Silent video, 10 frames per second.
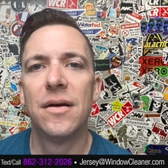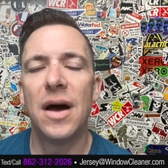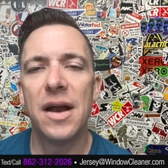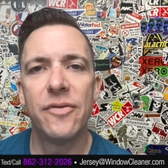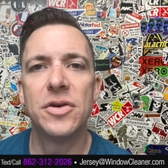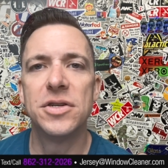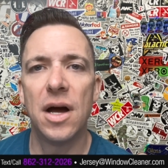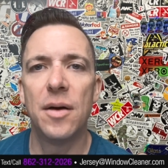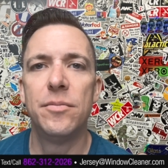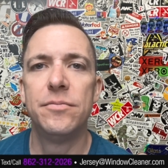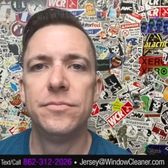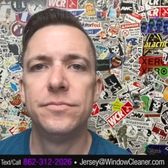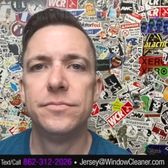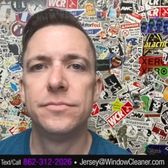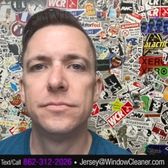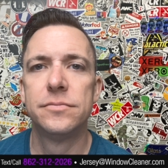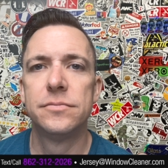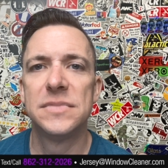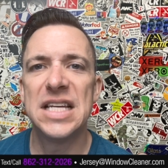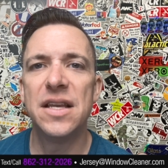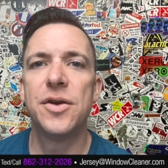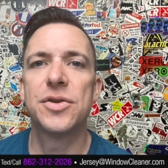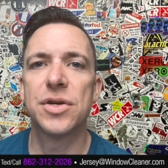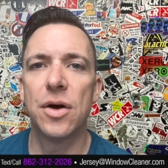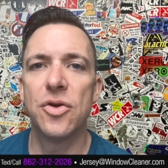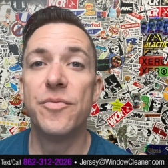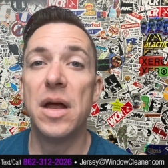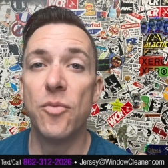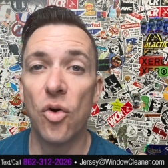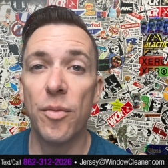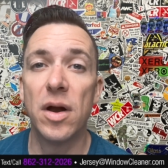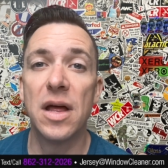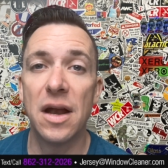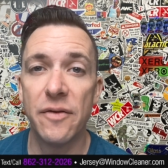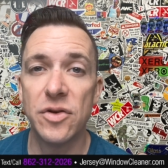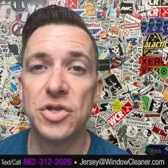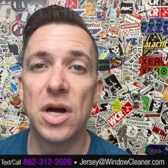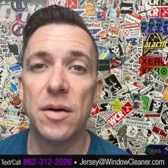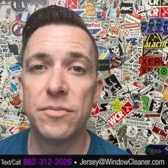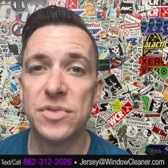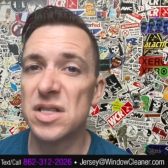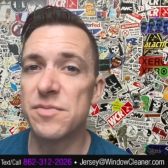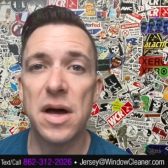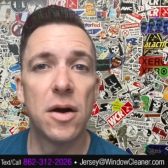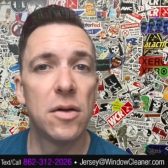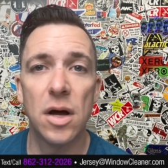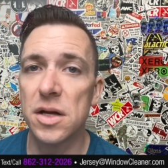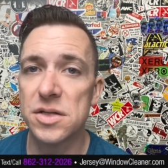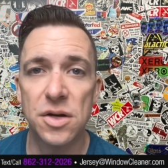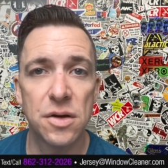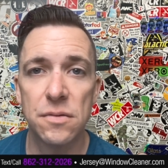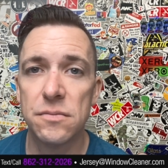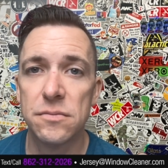on every job. 10 years ago, you made more money on every job. Doesn't matter how long it took you.